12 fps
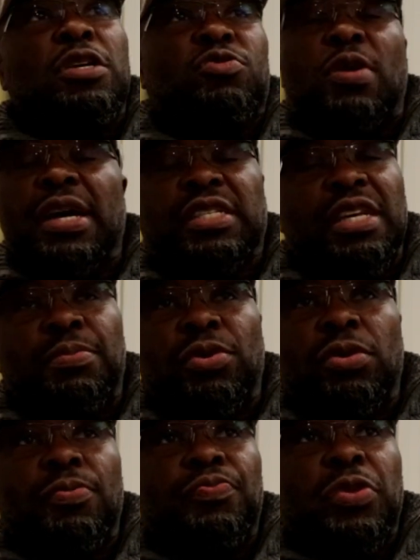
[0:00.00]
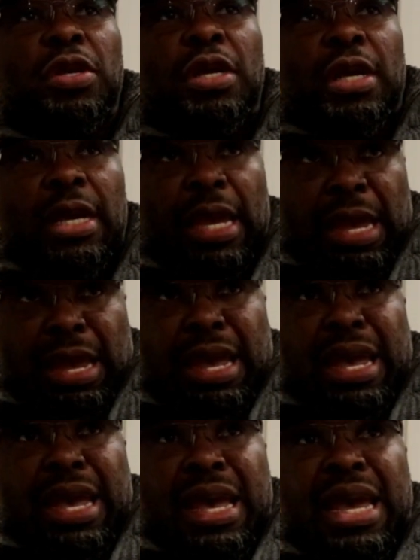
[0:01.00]
It's quite simple.
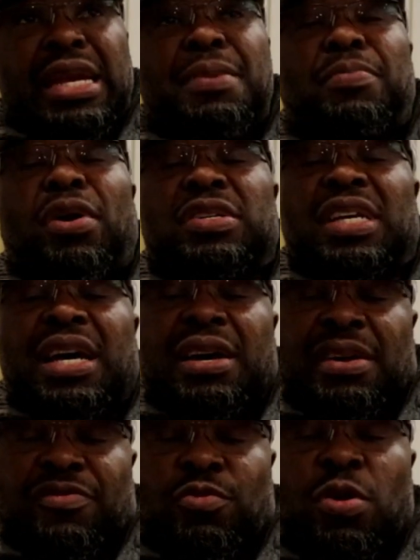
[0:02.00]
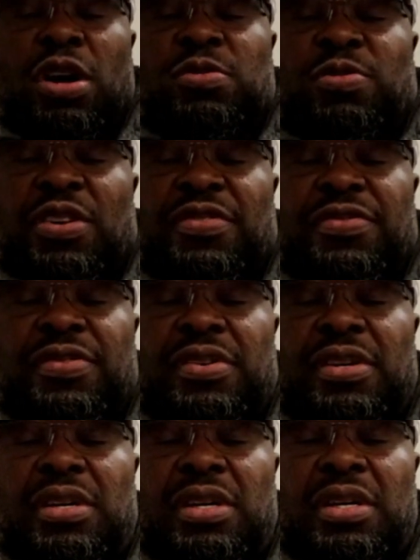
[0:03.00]
Any boxer that I've worked with
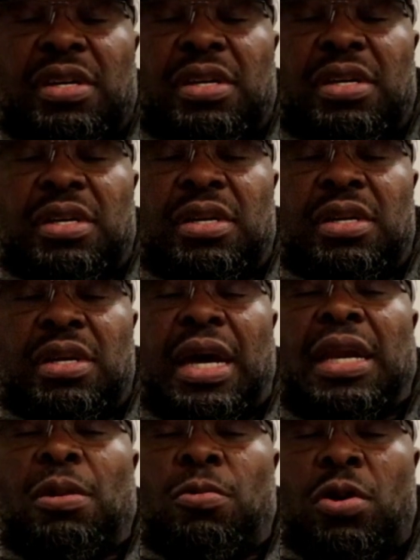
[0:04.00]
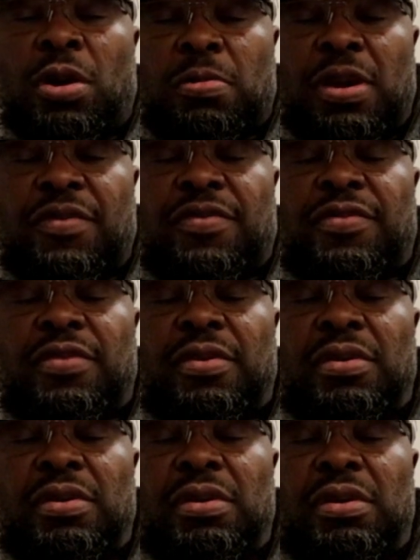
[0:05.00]
and I work with,
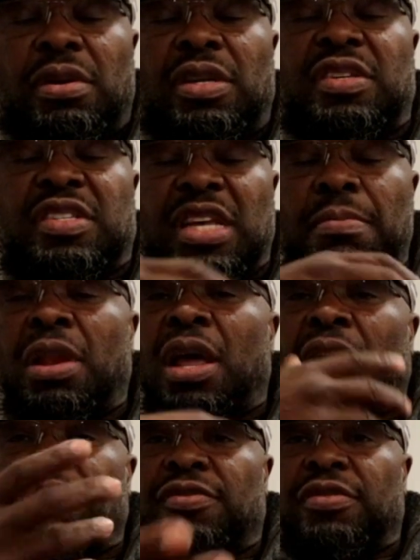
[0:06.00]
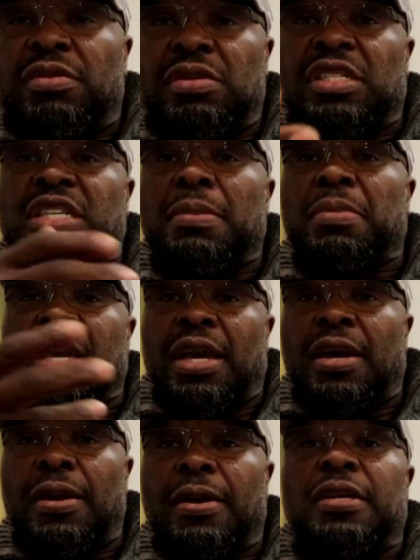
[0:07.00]
the same love, the same
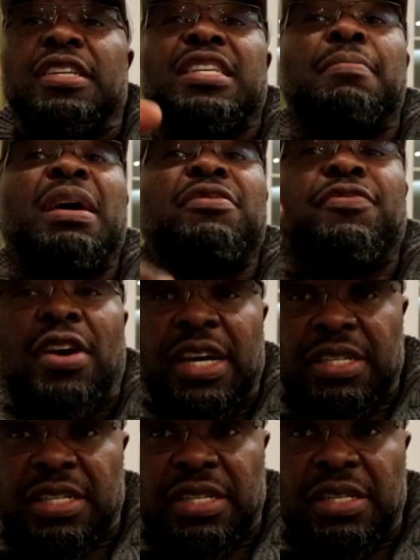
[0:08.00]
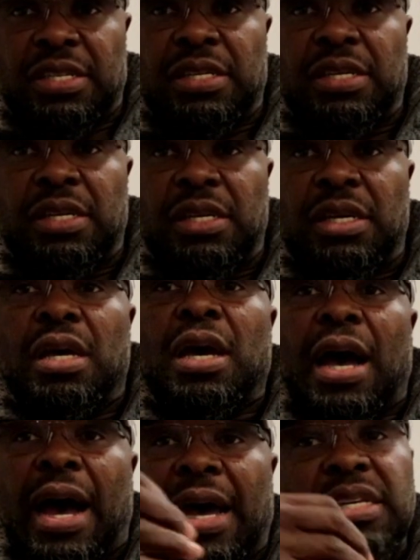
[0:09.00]
care, the same advice.
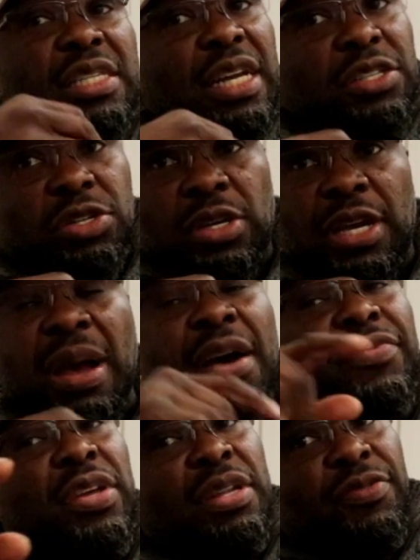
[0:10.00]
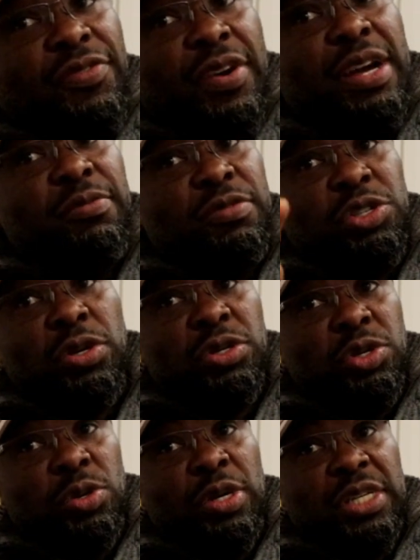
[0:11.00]
I said to him, after the fight with Joe
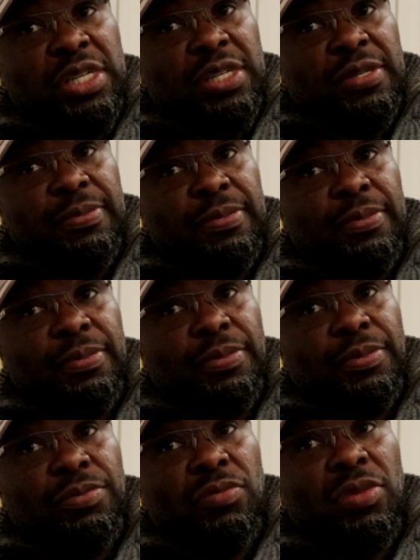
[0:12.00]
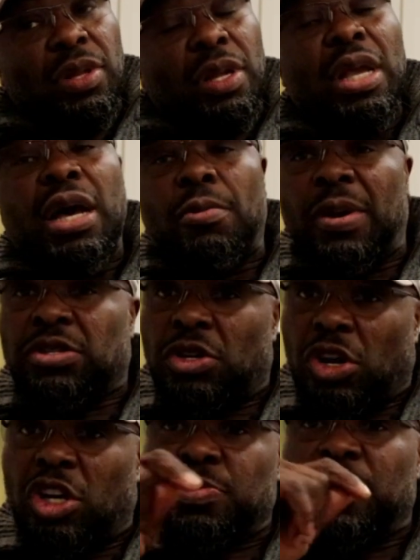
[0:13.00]
Joyce, I went to
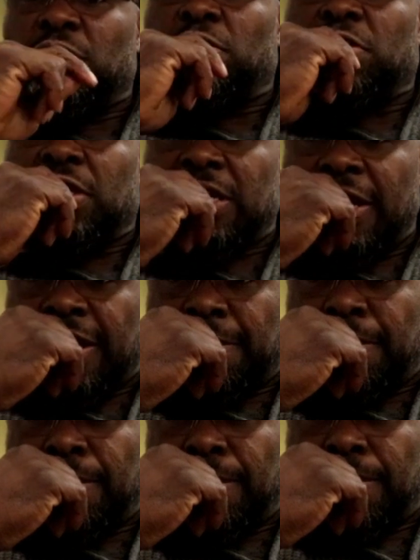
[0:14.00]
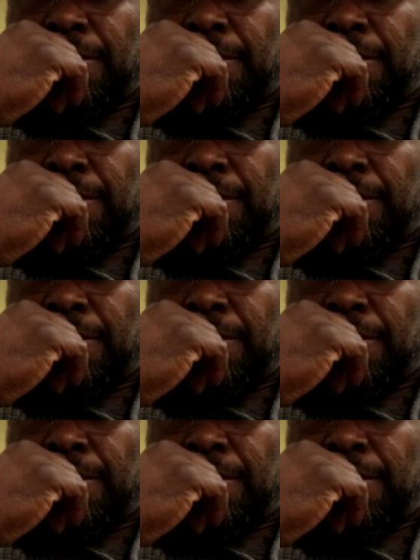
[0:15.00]
the hospital to see him.